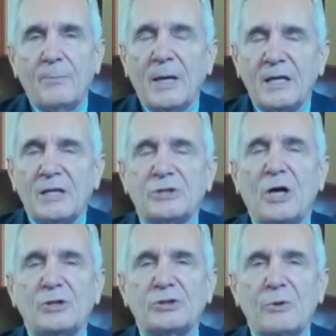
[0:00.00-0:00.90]
but it is
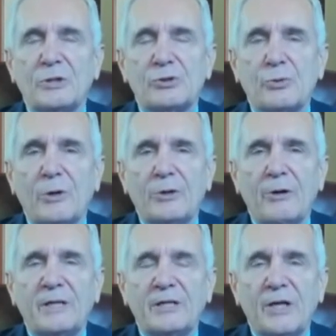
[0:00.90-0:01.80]
also
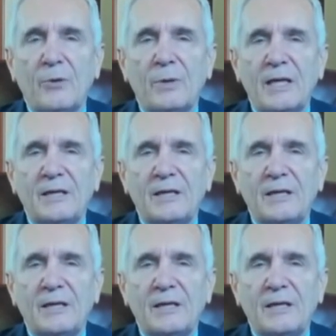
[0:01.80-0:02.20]
extraordinary to know in